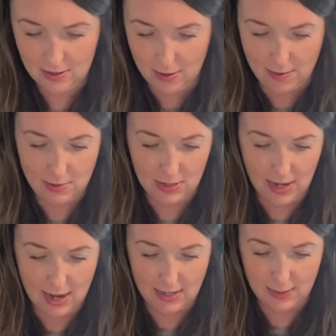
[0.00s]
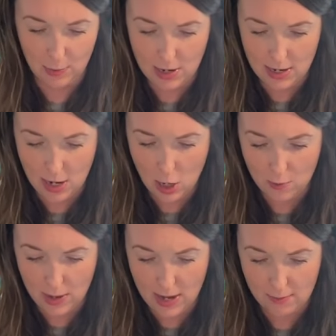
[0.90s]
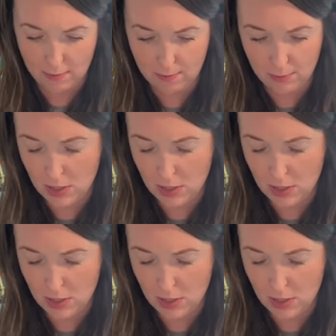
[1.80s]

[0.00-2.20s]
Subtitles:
So I'm just kind of spreading it open,